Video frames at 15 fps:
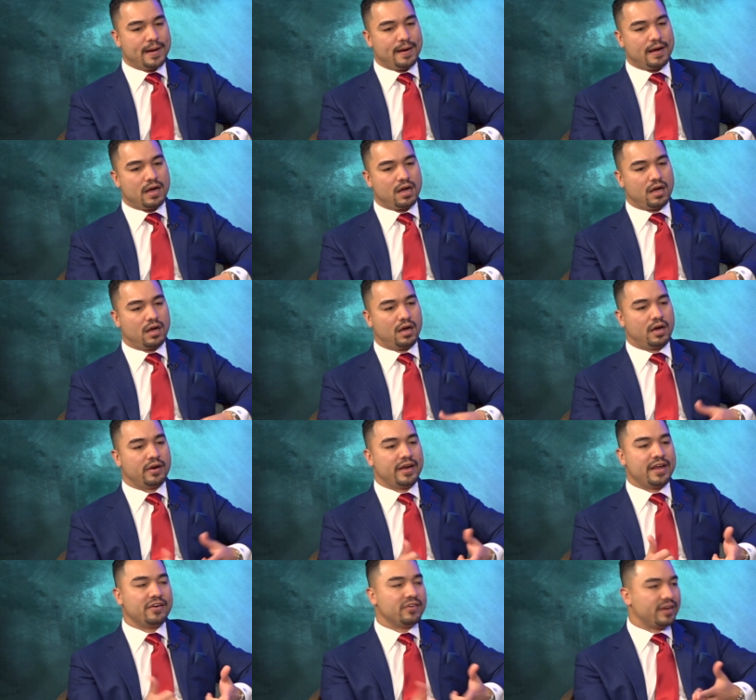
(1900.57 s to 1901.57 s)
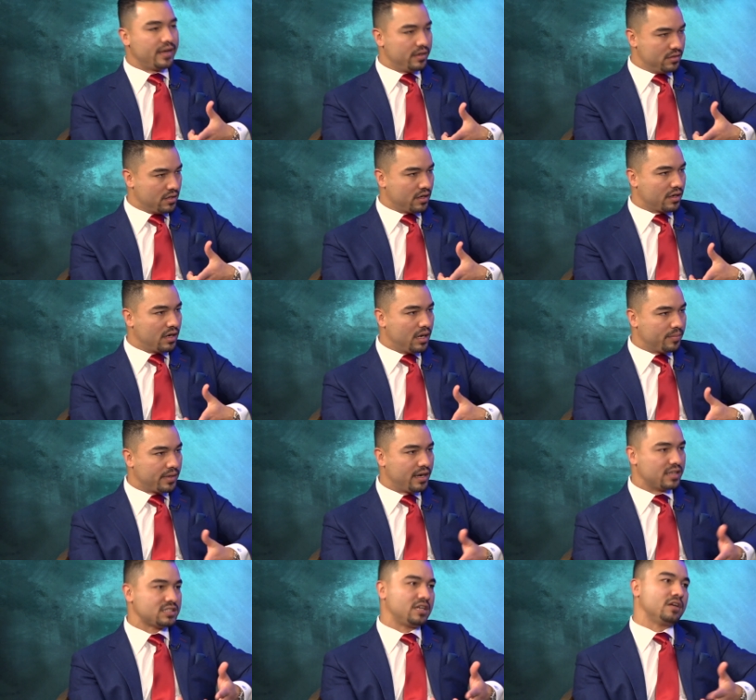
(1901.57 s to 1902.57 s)
our internet, our
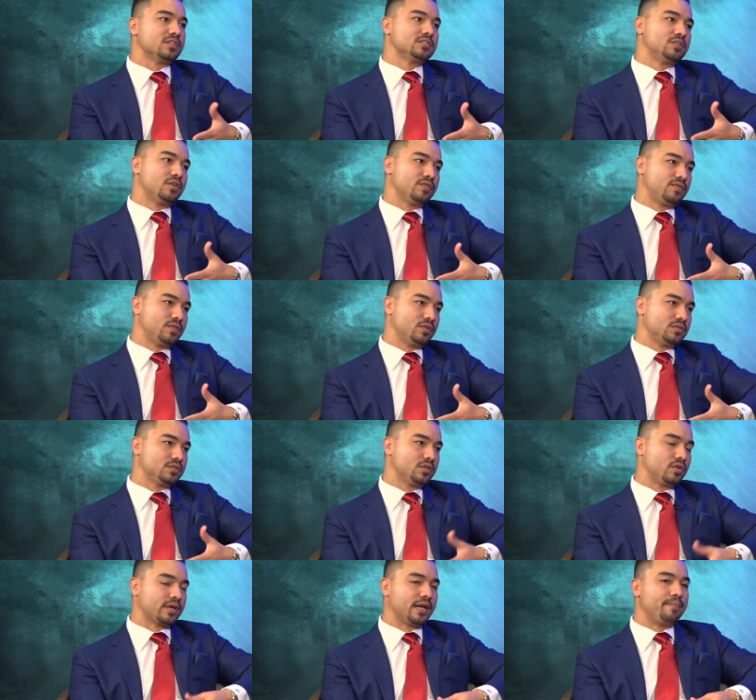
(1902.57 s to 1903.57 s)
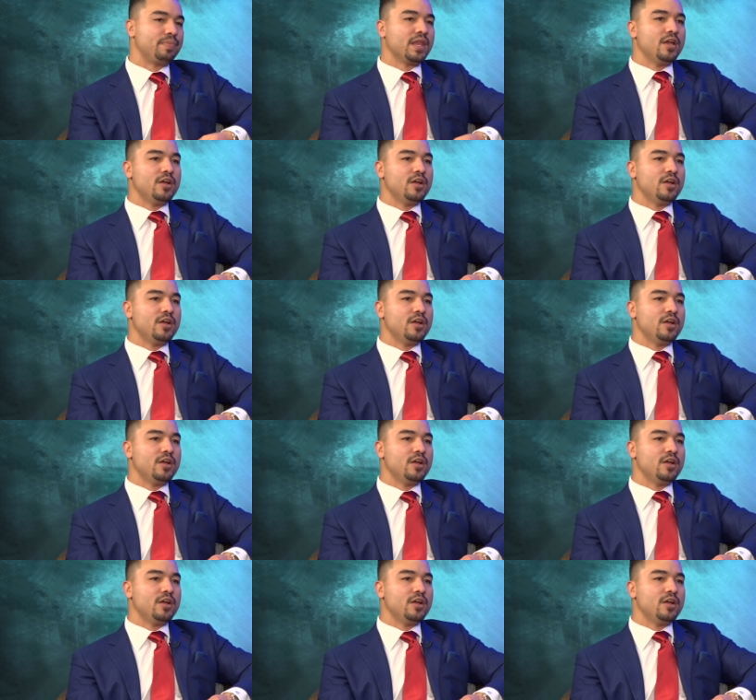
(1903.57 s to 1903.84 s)
Comcast, and our cell phones. Okay,